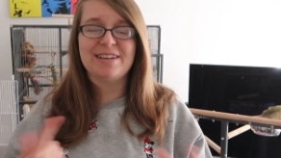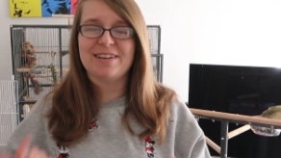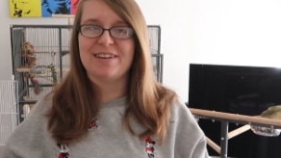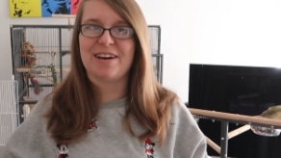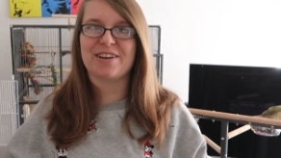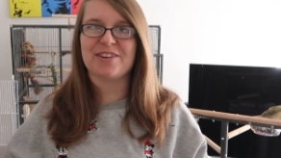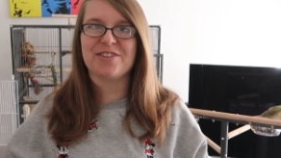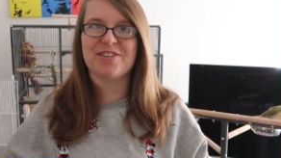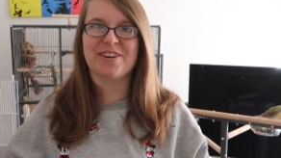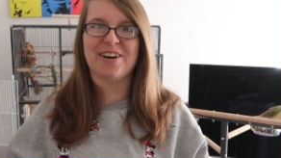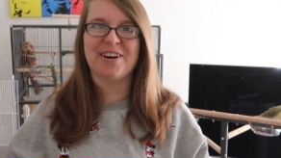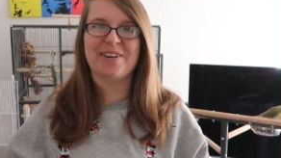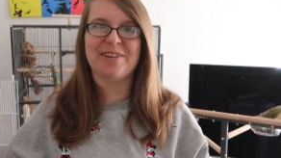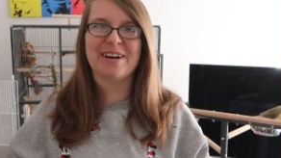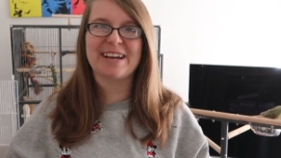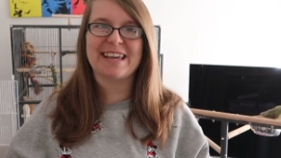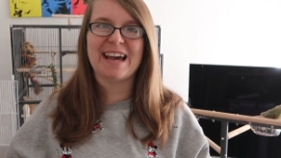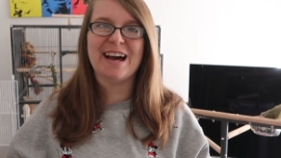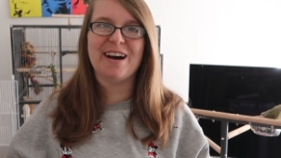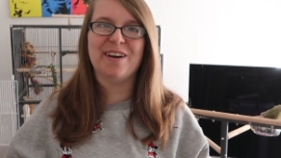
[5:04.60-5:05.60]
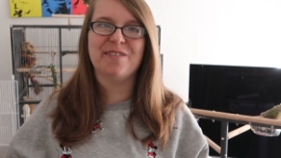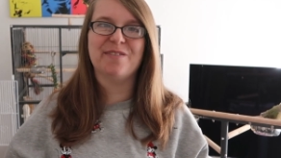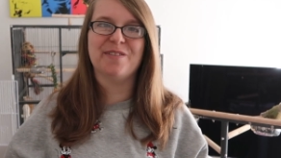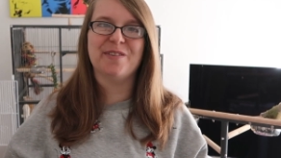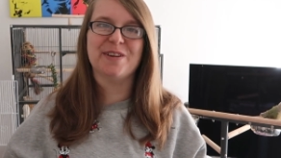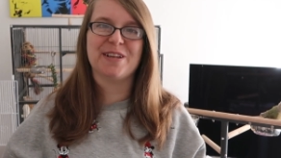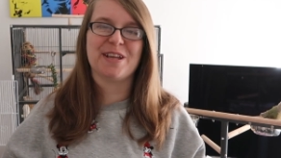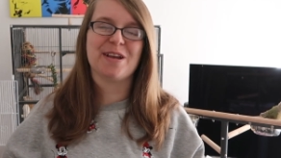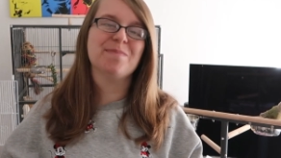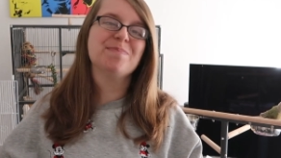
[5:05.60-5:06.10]
and I can try and work it out
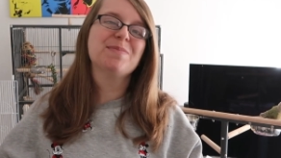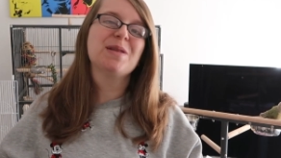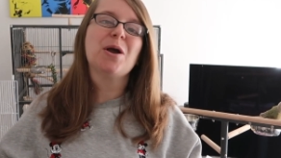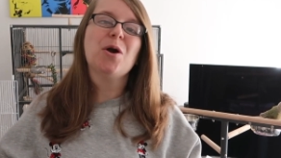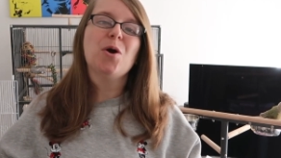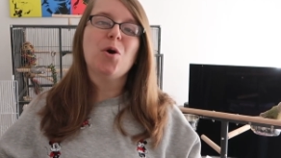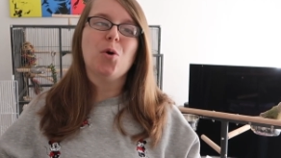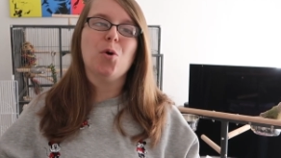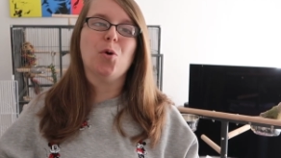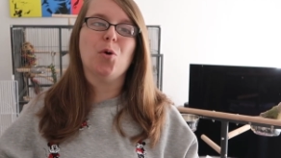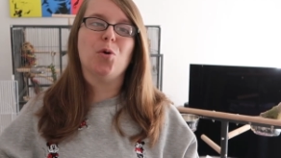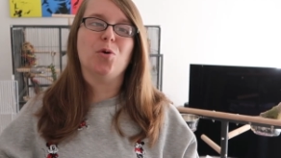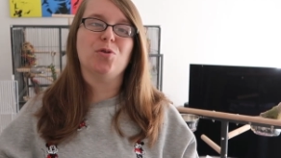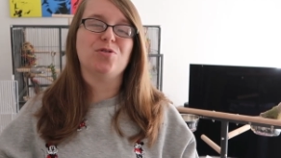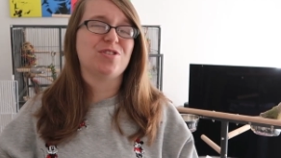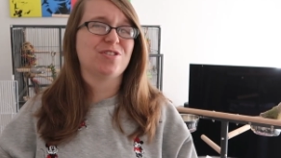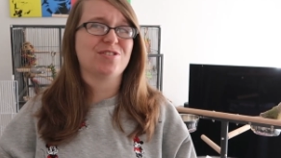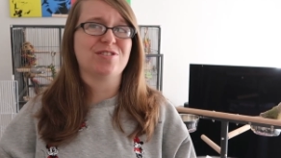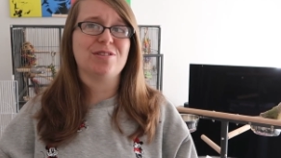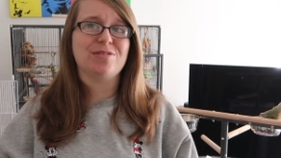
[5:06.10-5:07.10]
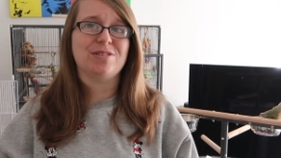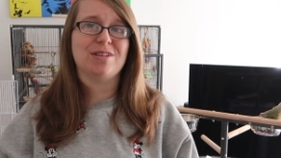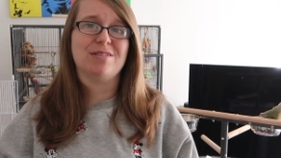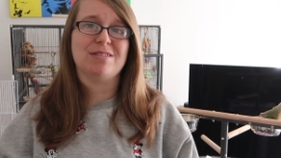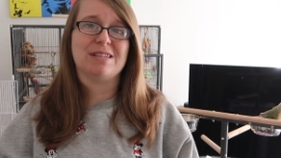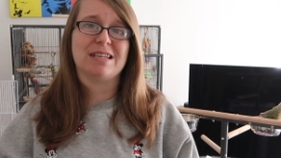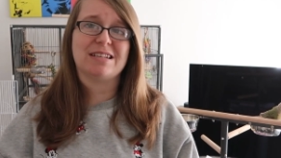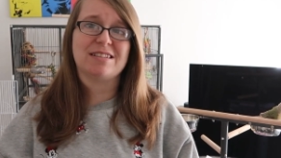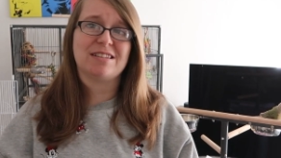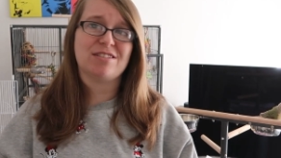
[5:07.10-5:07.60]
for you, or just don't
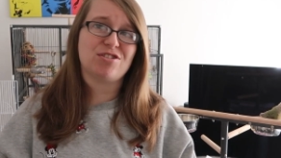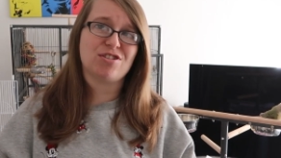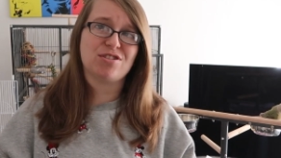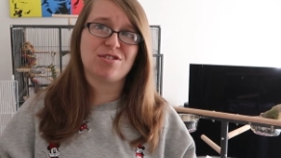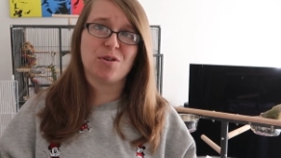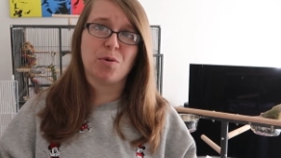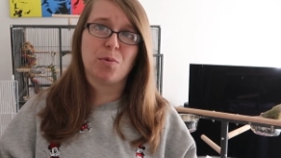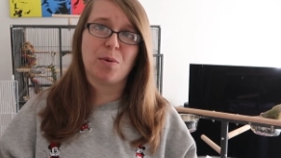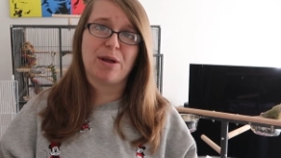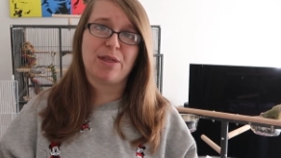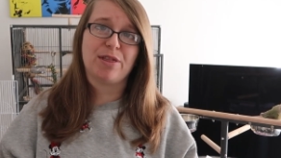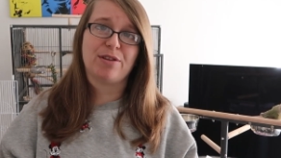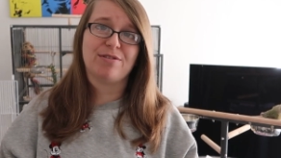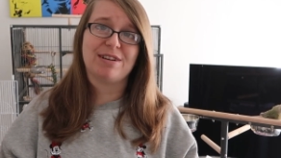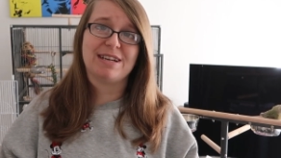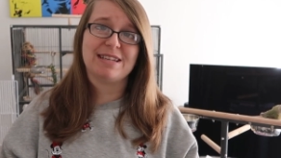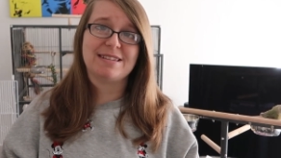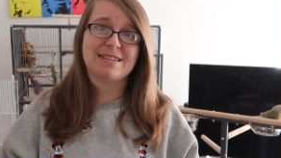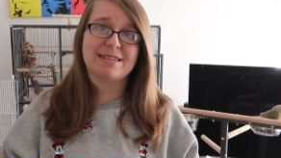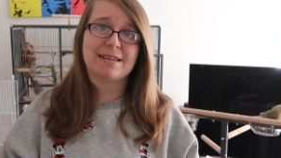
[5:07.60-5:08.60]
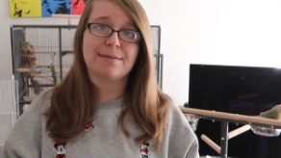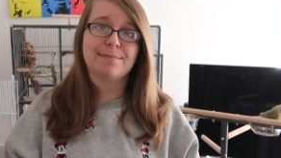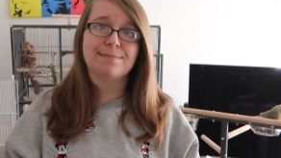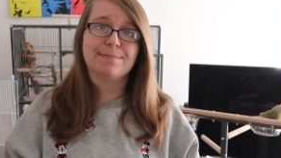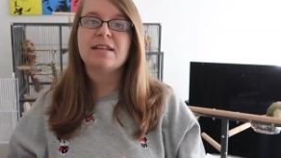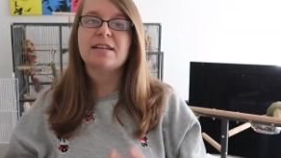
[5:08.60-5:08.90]
use it because it's just not worth the risk.